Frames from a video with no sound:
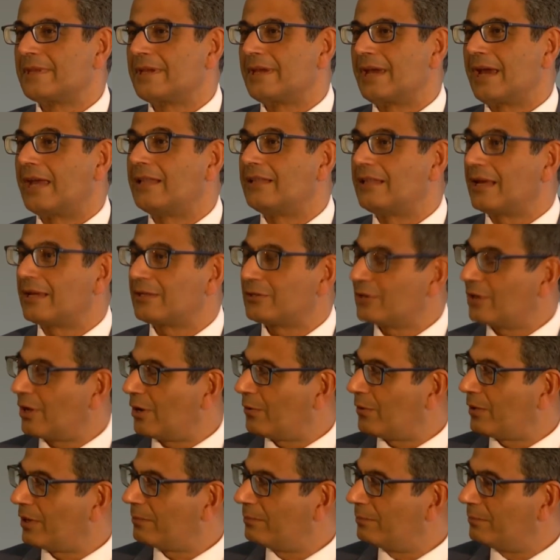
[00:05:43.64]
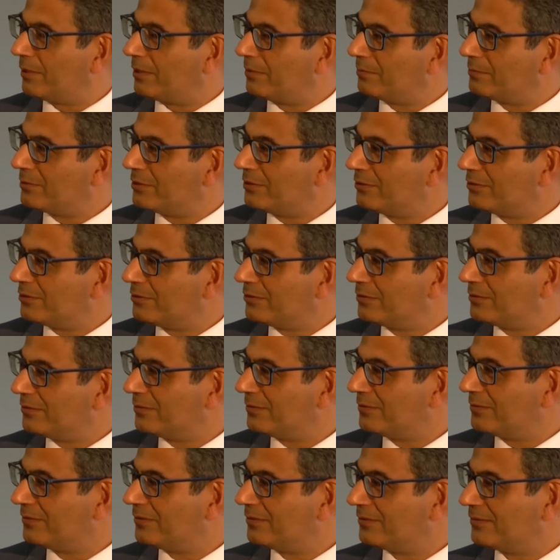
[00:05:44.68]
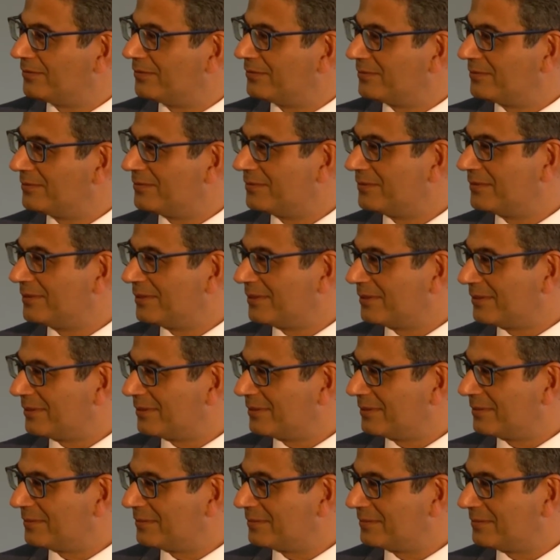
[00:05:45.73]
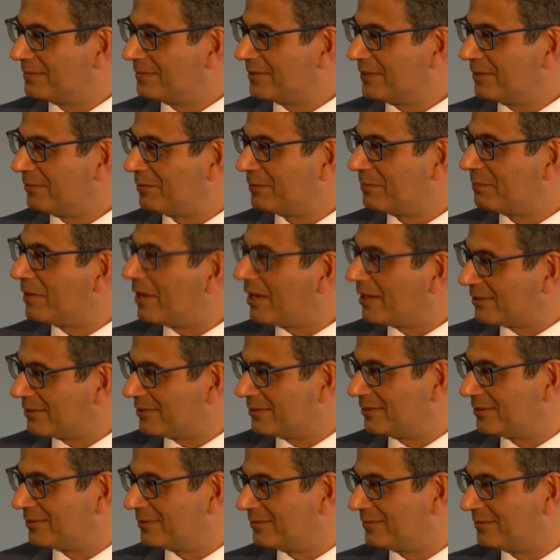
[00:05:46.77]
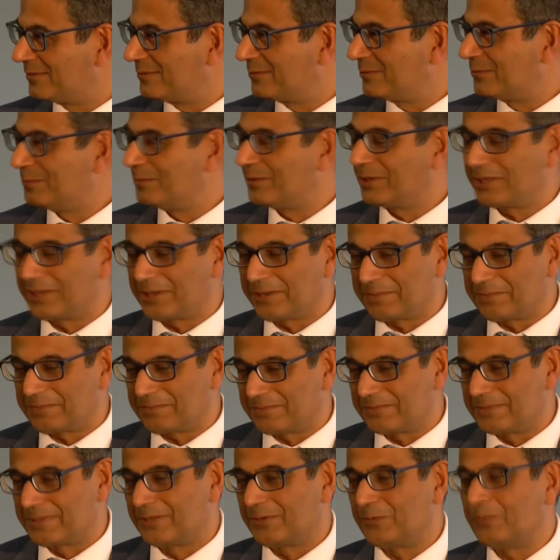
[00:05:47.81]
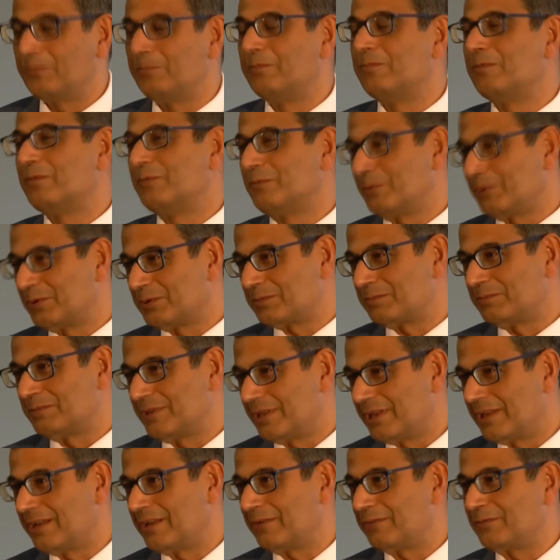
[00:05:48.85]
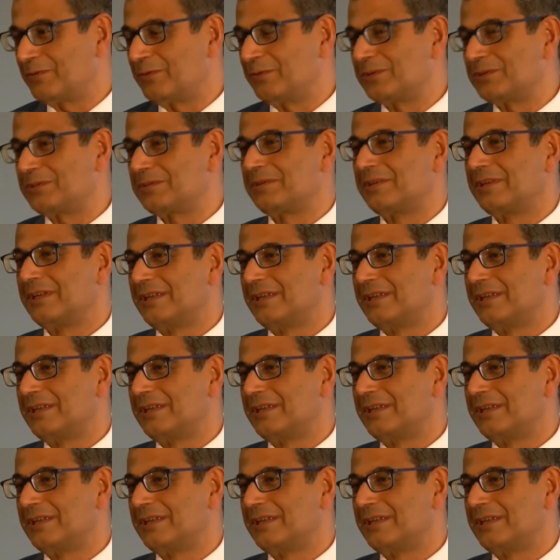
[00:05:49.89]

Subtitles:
And that's how I bumped into David Marsden, who was then, of course,